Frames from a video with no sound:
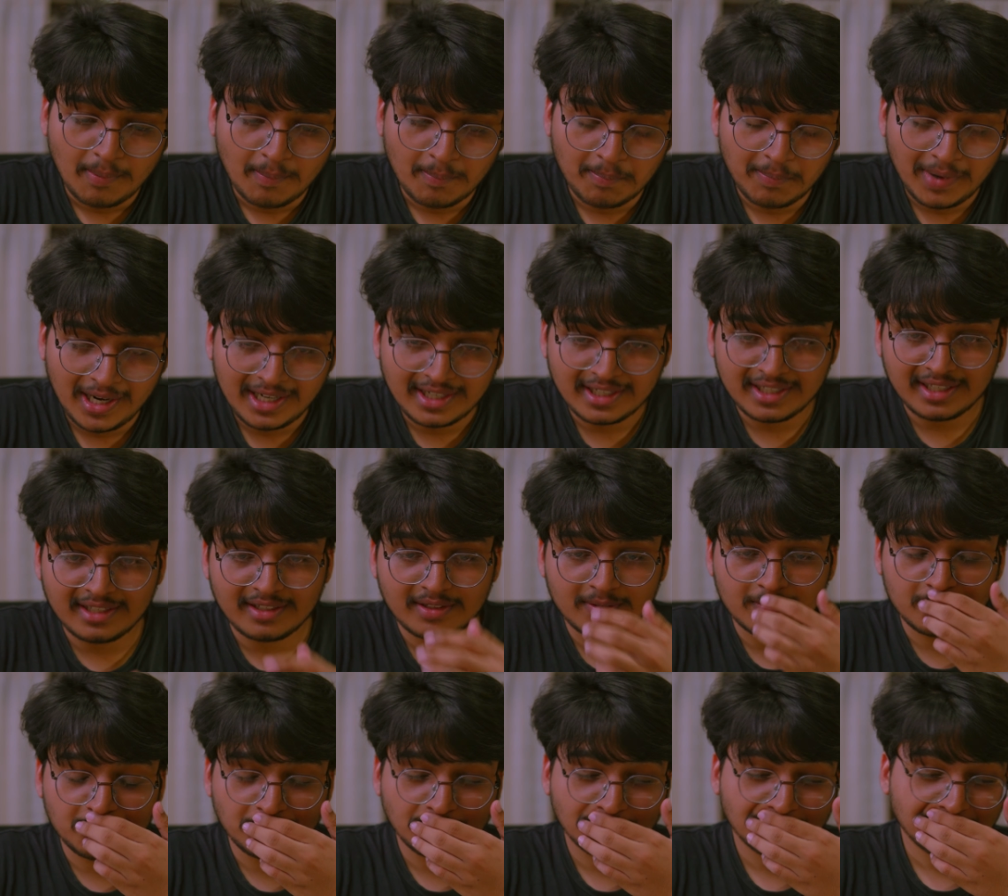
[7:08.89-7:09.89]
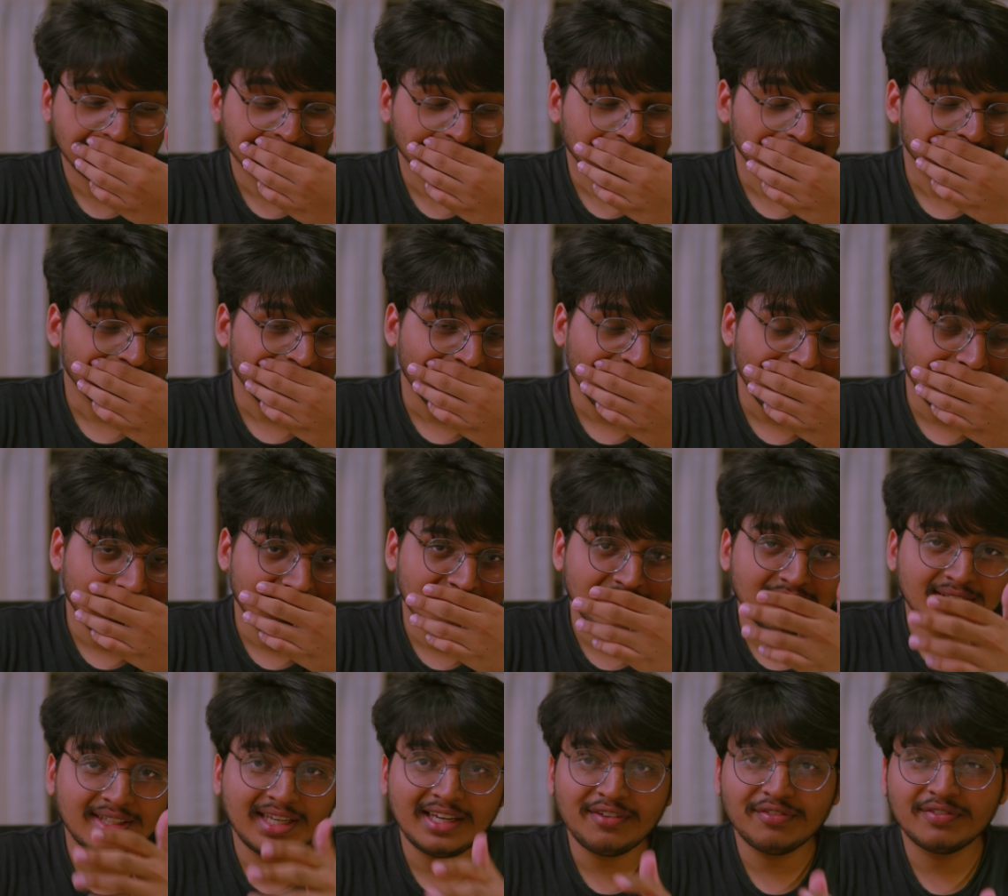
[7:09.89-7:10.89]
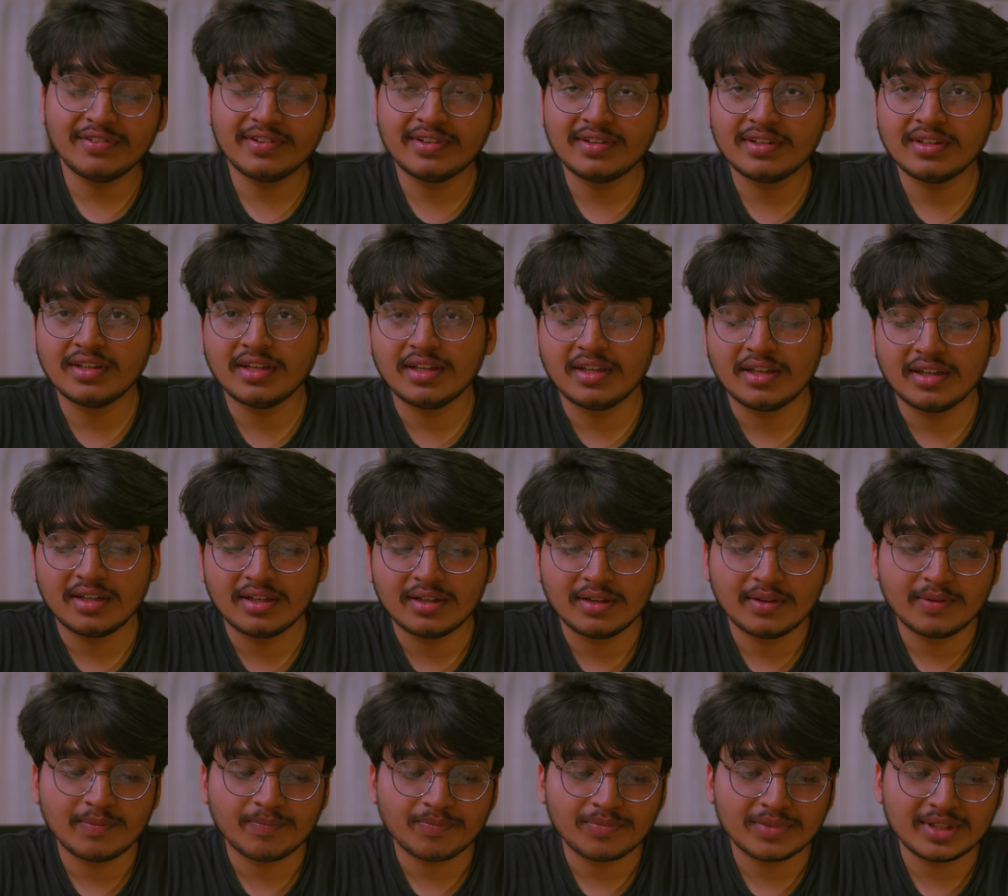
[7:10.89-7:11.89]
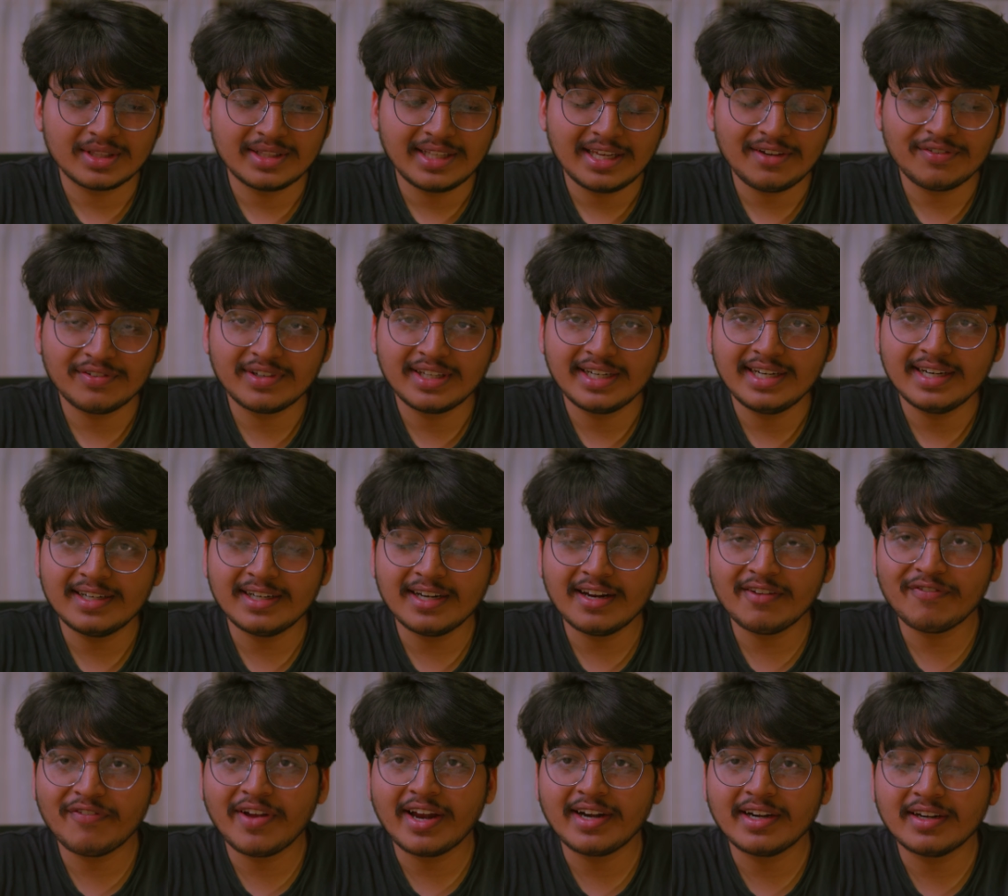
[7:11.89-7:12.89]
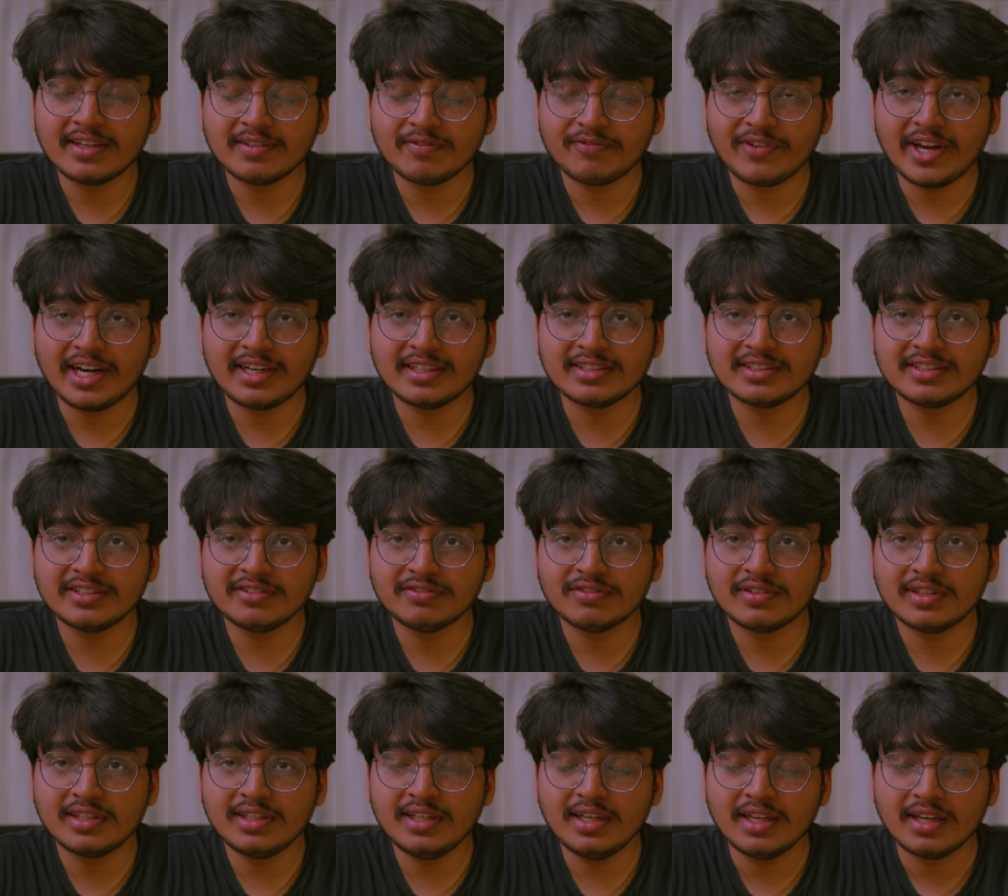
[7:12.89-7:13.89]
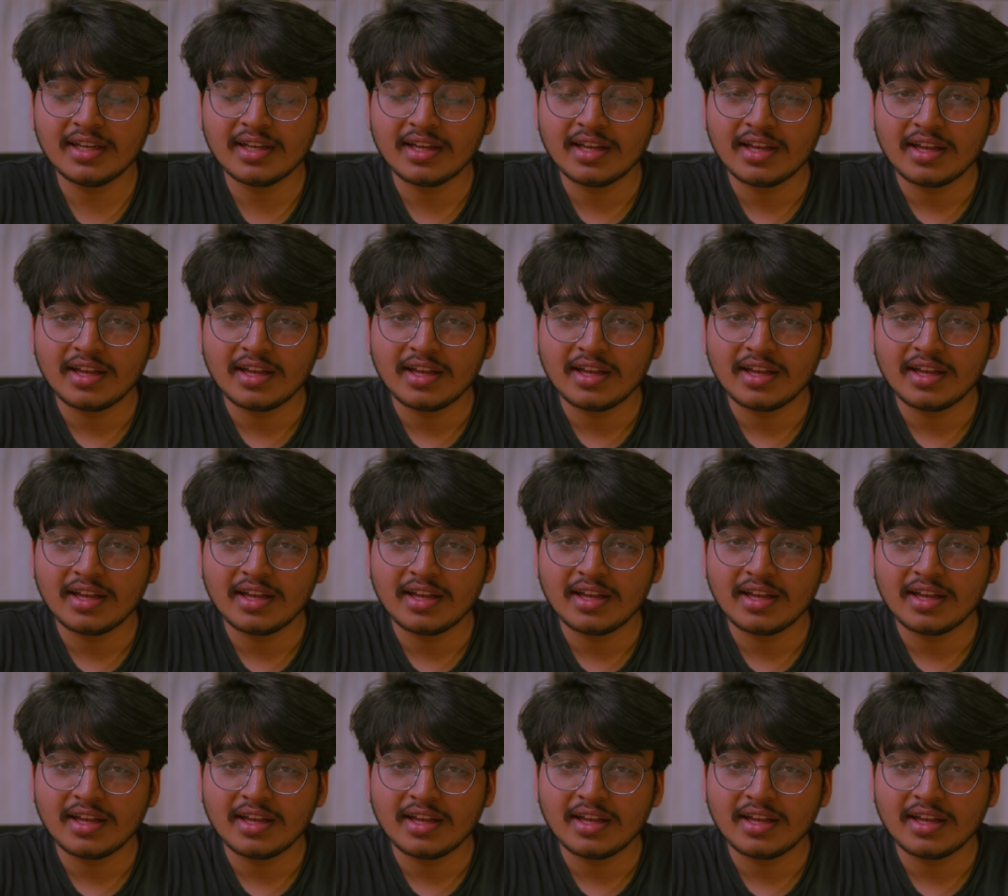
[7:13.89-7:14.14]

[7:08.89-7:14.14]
but they have created a fantasy world